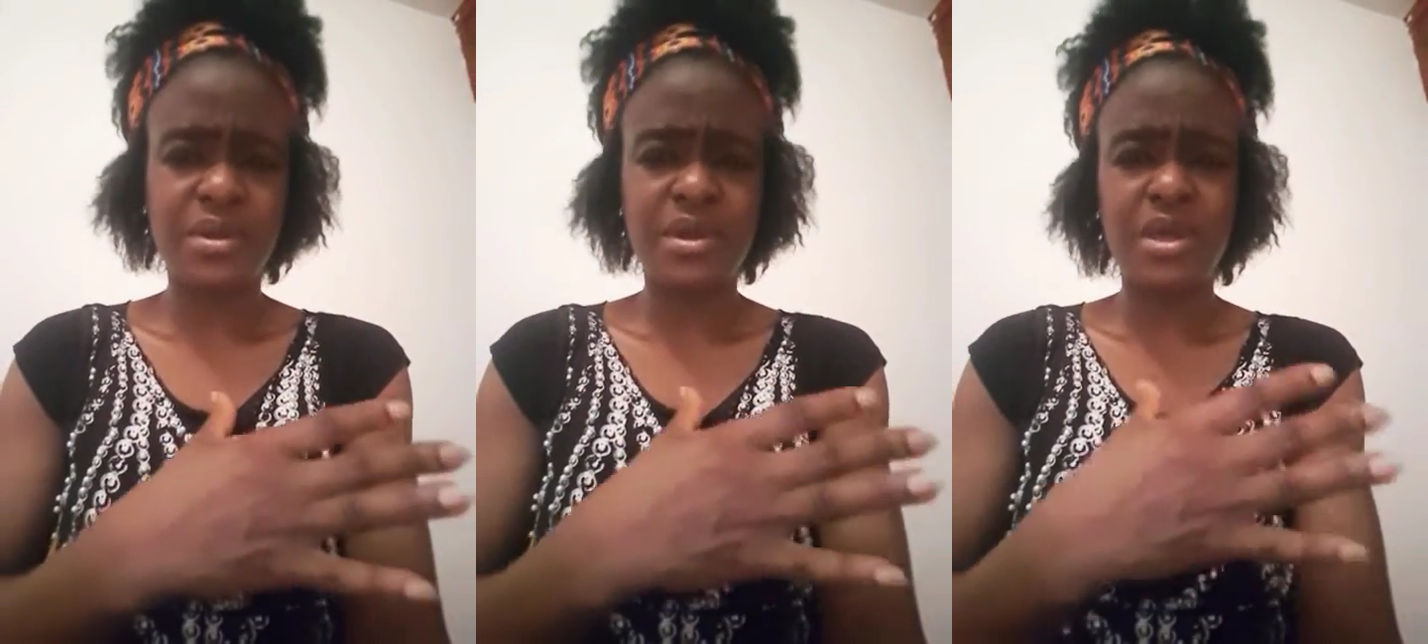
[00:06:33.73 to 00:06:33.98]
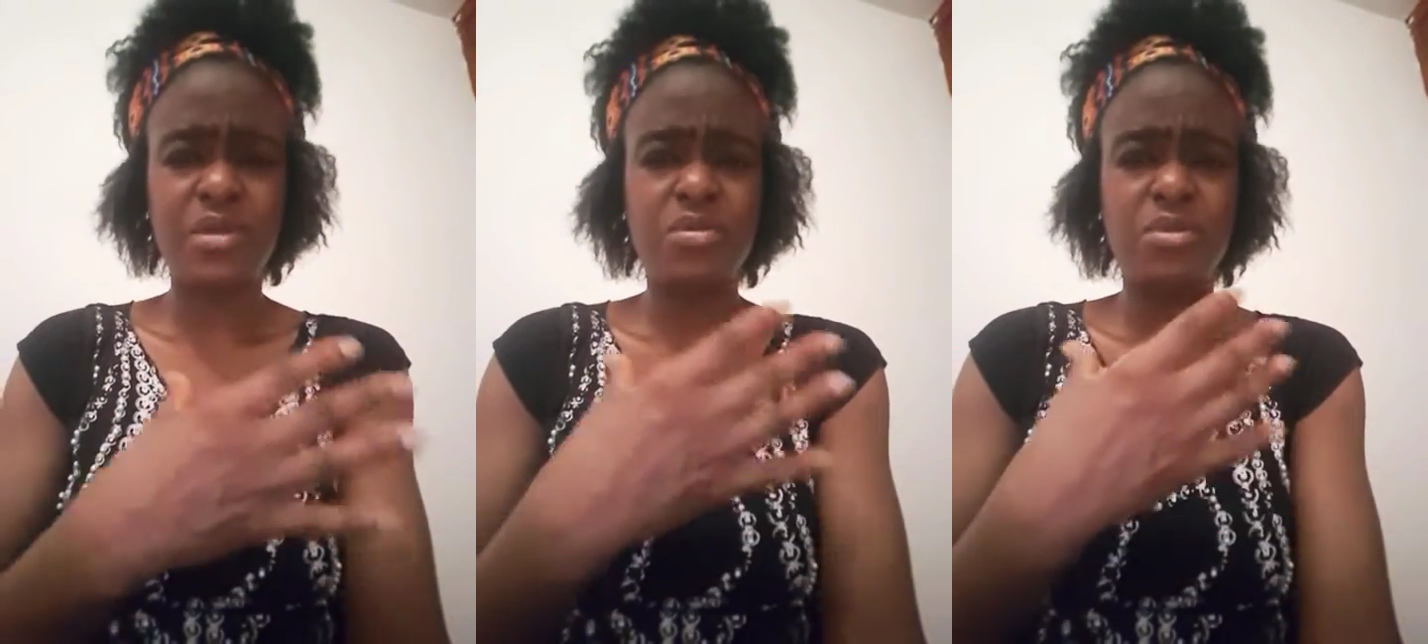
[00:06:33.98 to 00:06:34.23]

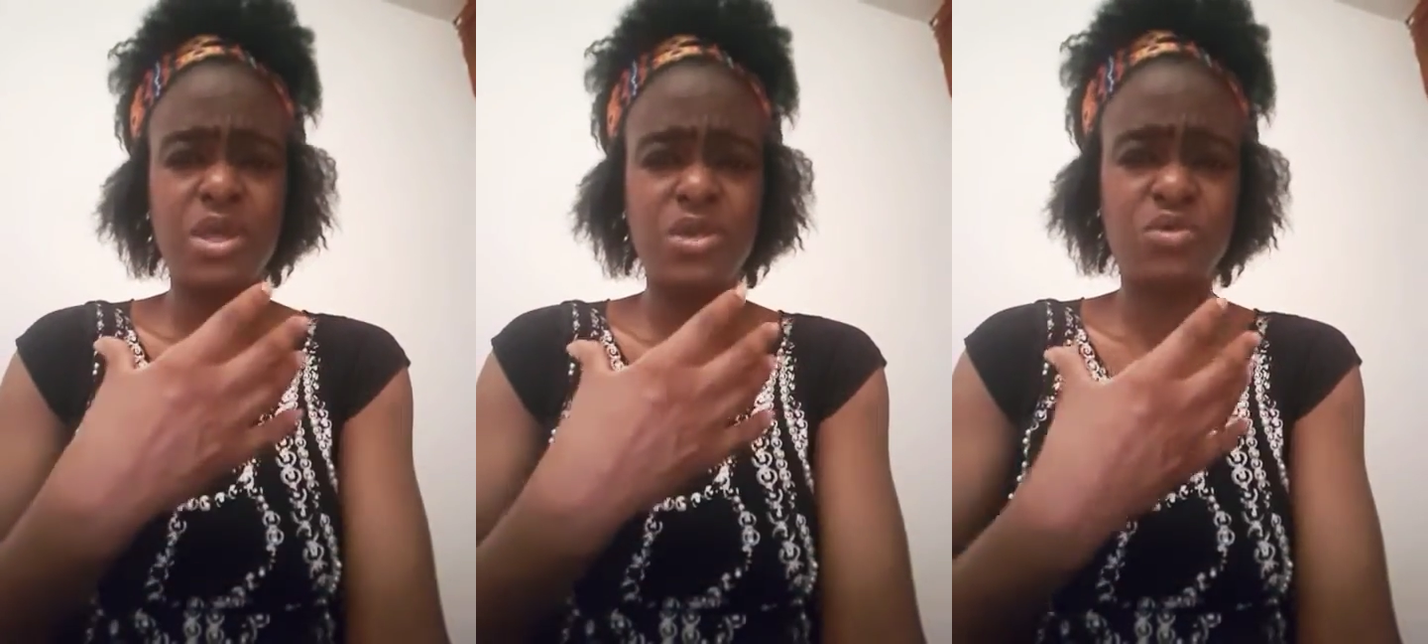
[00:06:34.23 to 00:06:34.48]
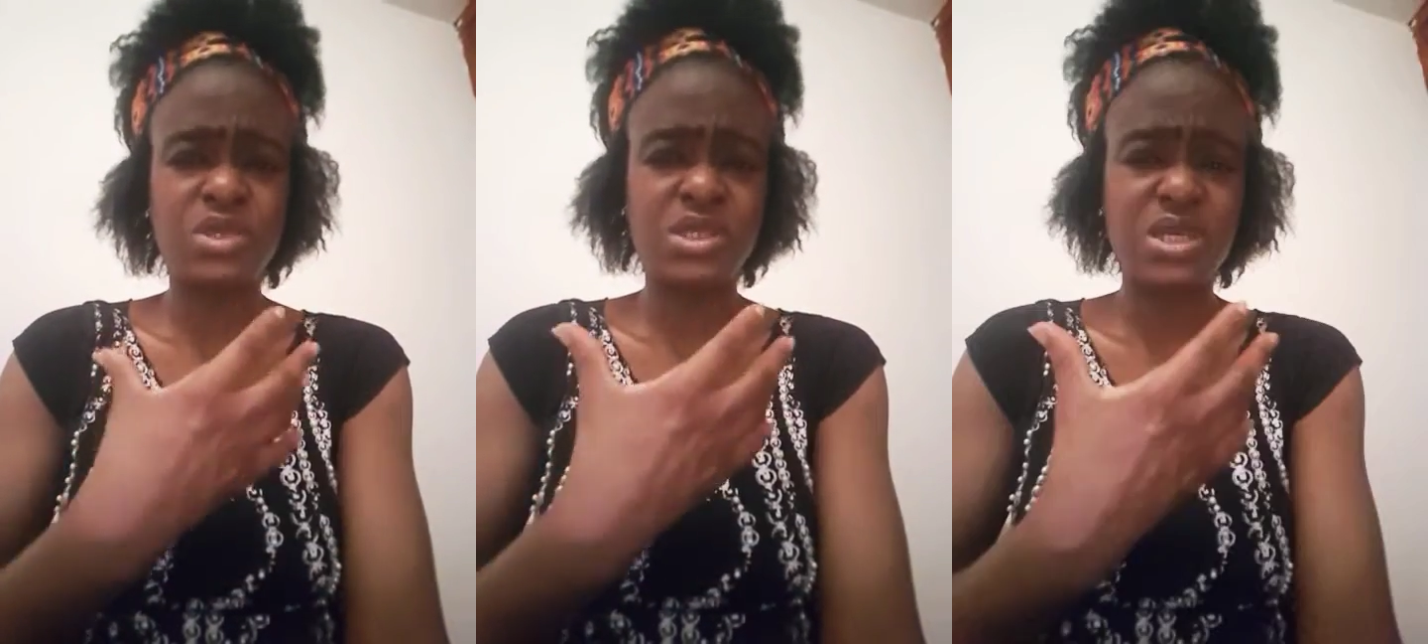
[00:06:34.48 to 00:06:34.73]
And me,
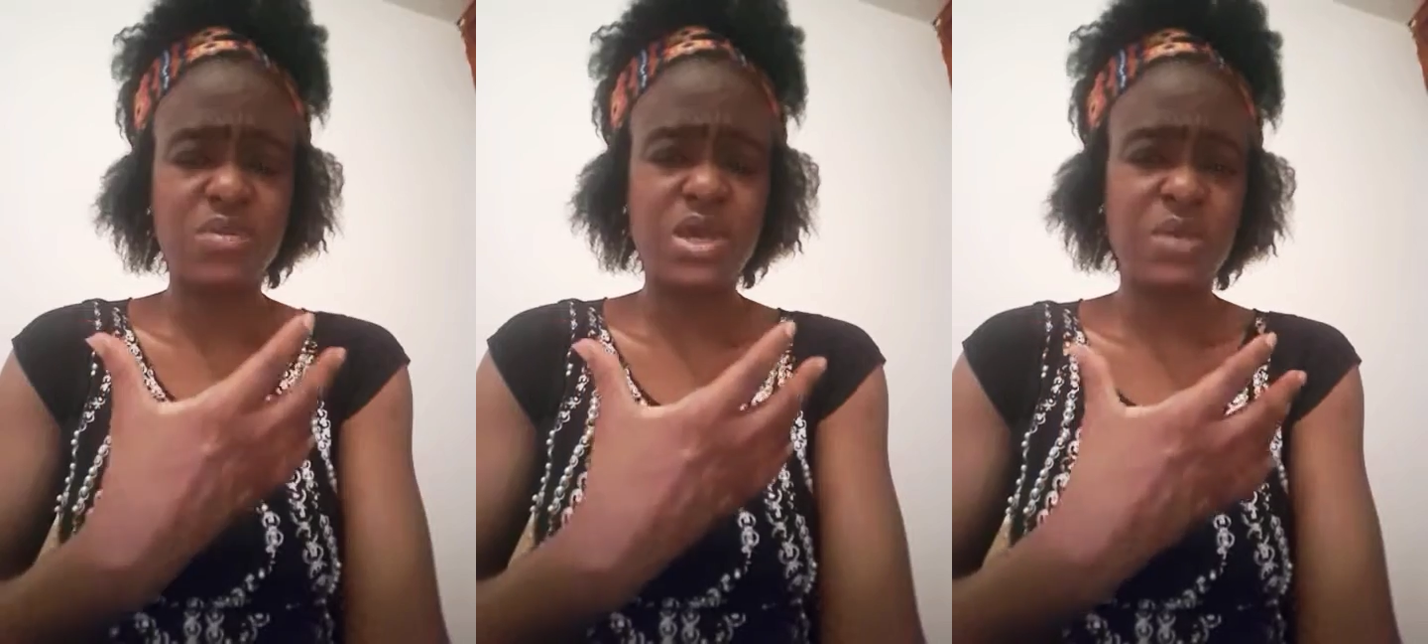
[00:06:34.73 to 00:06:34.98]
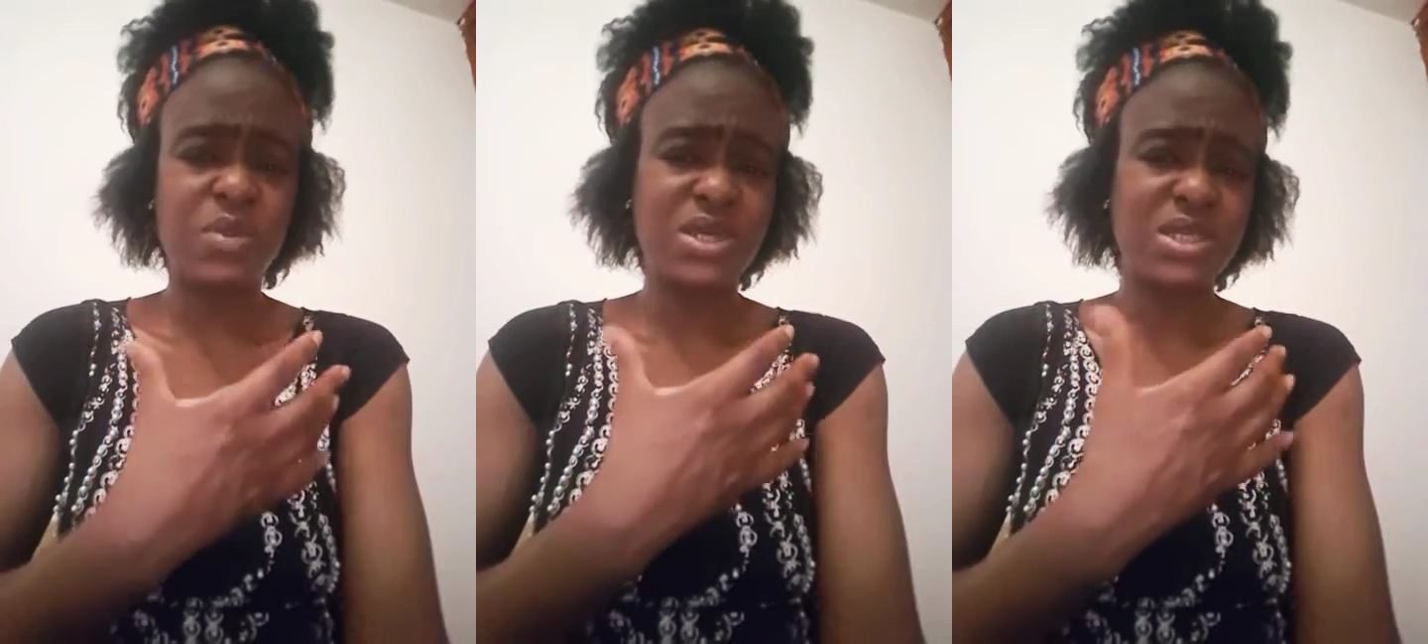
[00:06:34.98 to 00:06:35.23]
you see
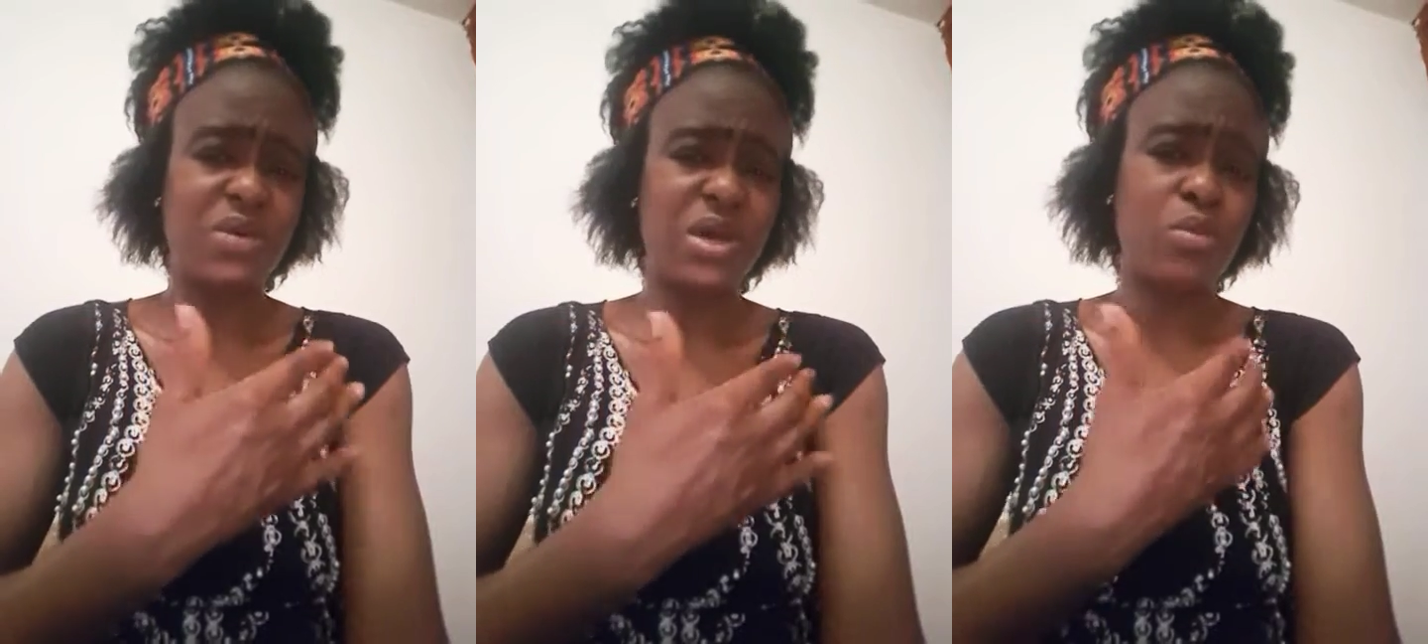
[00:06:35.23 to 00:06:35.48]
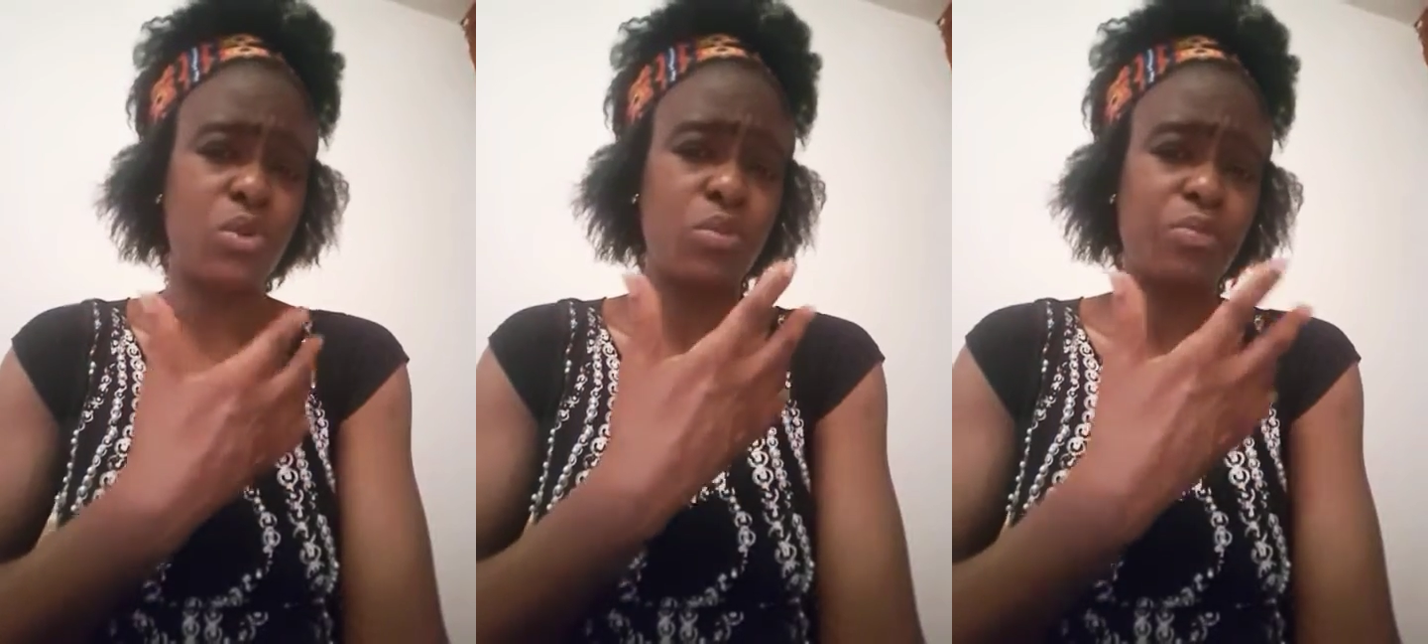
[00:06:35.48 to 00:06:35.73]
me because I was
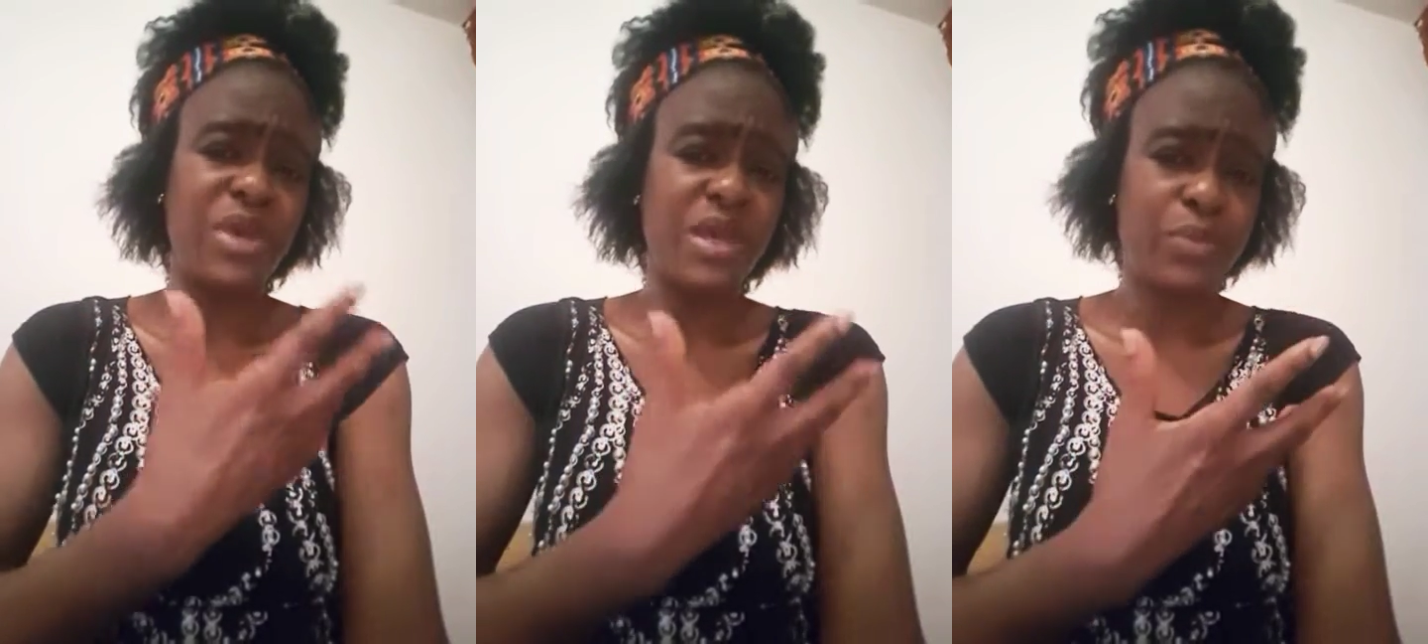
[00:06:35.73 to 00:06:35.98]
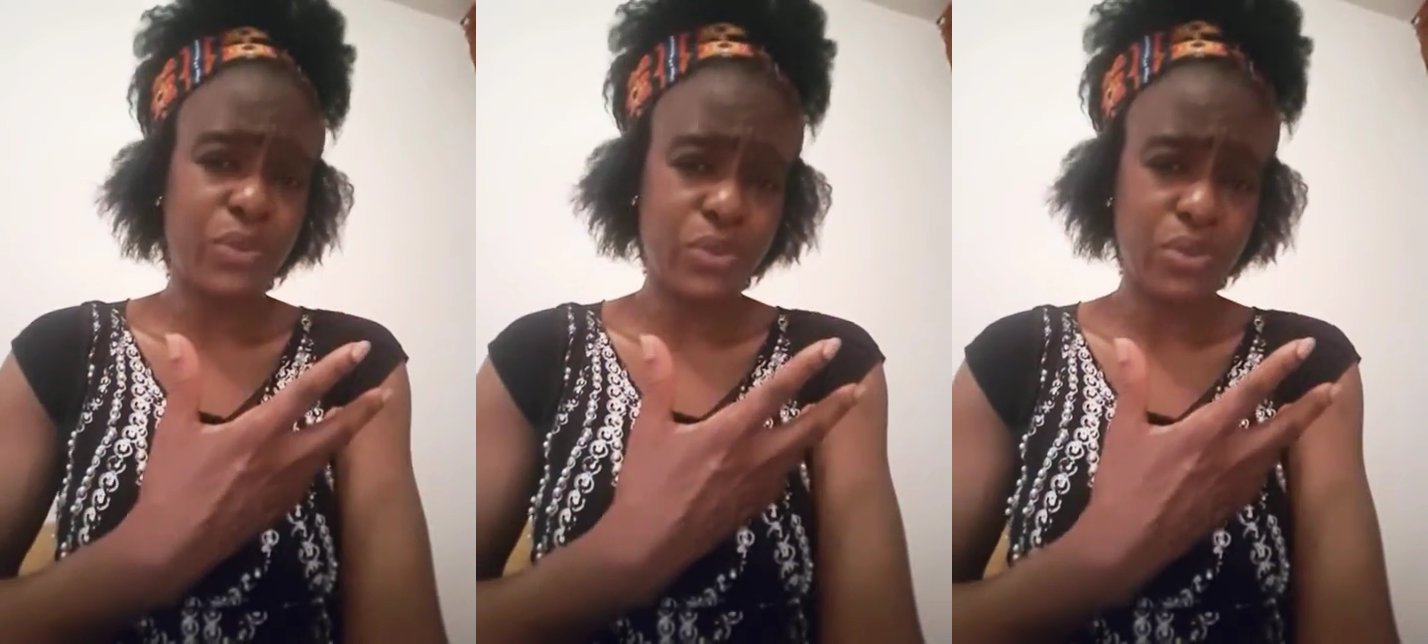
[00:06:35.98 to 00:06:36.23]
among
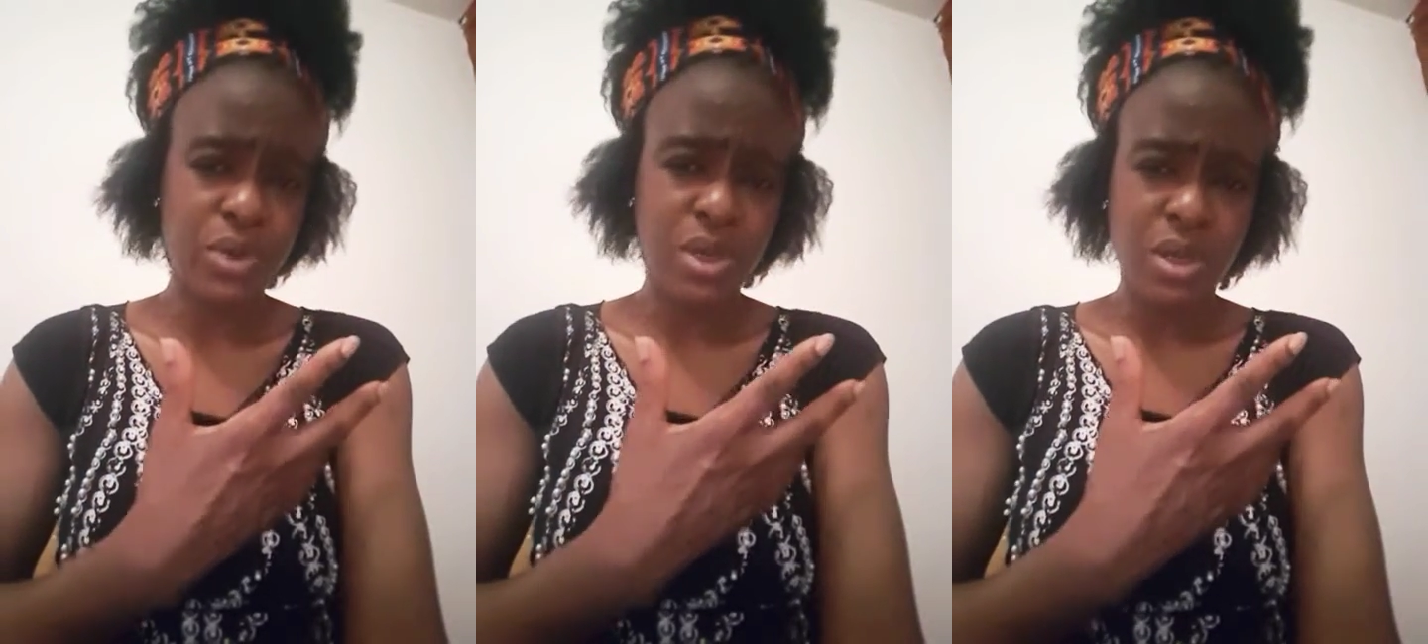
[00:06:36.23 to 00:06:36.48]
people,